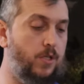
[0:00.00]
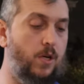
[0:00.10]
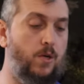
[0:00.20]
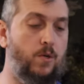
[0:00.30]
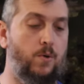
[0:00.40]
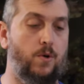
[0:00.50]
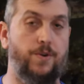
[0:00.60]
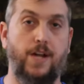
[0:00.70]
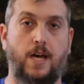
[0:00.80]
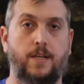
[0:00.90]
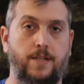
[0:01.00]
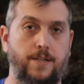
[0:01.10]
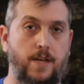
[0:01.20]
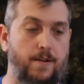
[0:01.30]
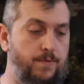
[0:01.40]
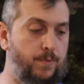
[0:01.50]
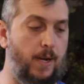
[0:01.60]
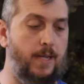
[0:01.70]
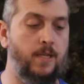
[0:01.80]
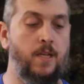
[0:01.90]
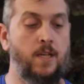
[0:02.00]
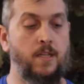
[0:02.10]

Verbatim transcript: salt or not enough, right?